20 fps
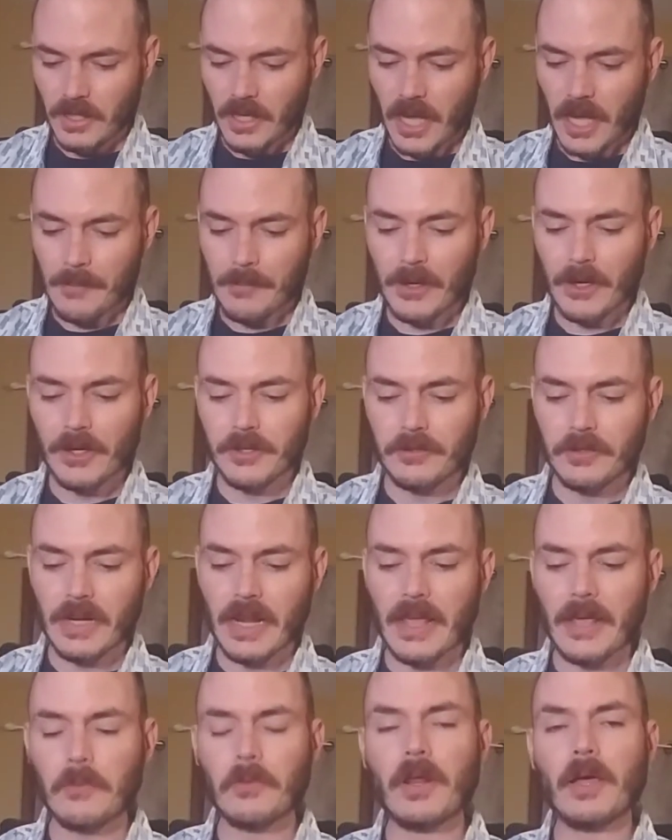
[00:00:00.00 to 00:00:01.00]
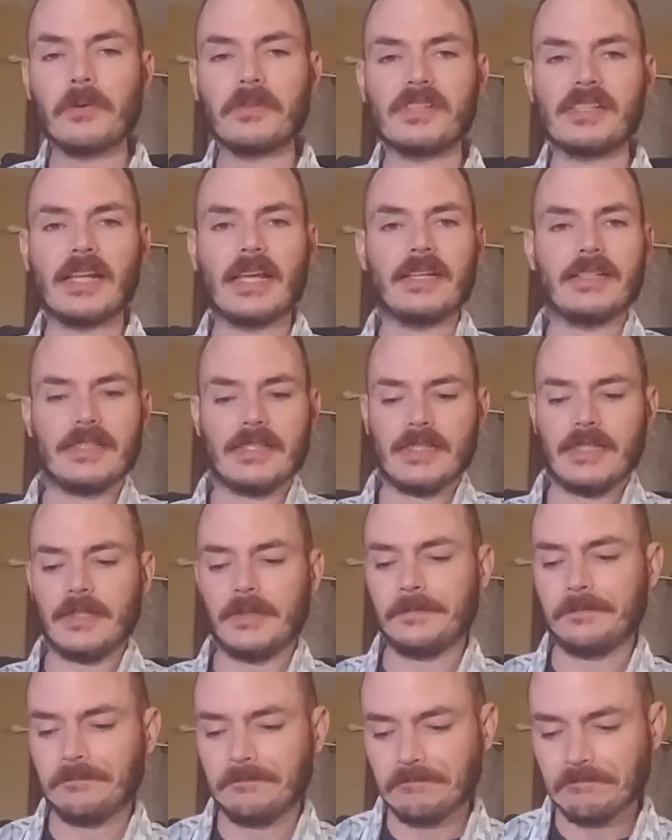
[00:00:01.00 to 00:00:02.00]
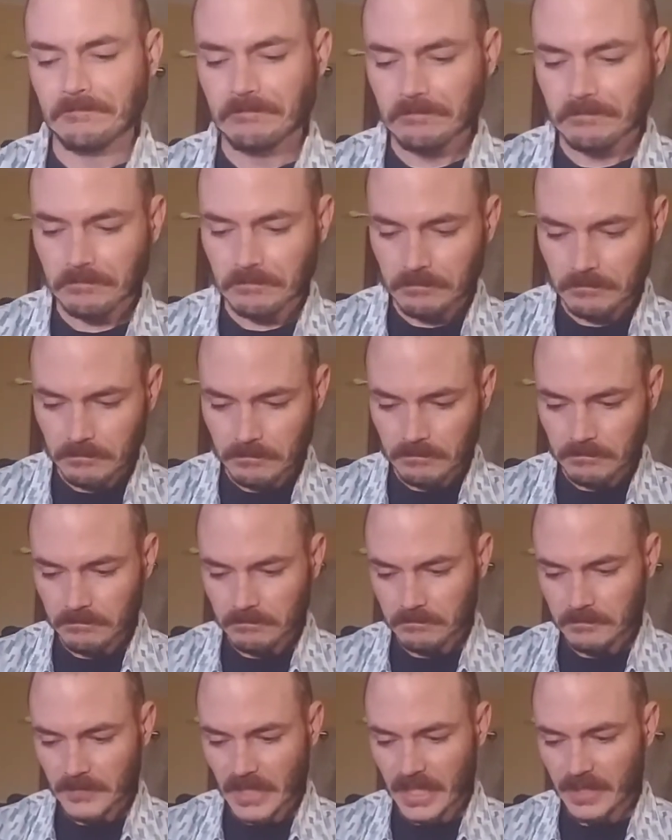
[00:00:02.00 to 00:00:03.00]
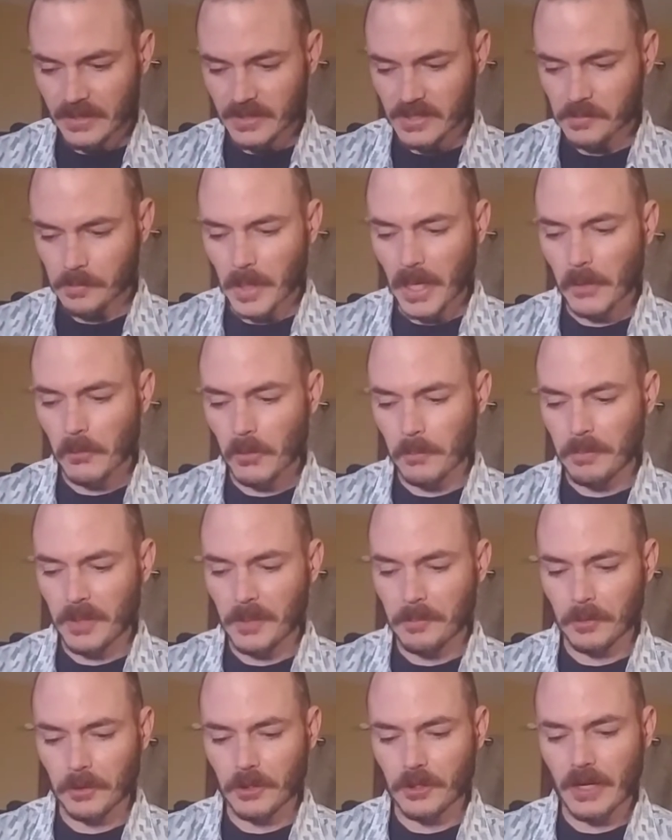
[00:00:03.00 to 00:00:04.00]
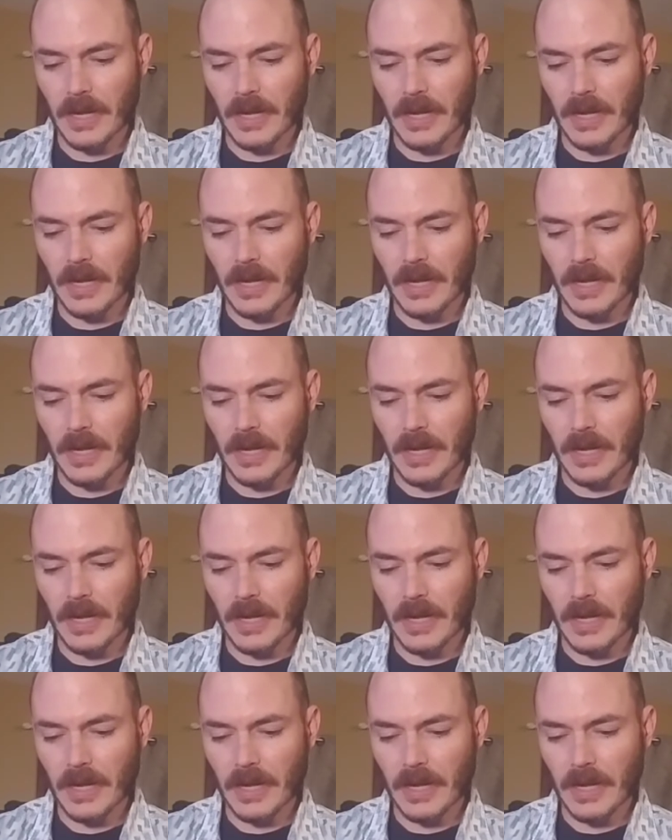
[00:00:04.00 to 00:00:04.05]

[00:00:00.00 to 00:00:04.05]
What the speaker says: I married Renee when I was 19, and despite what people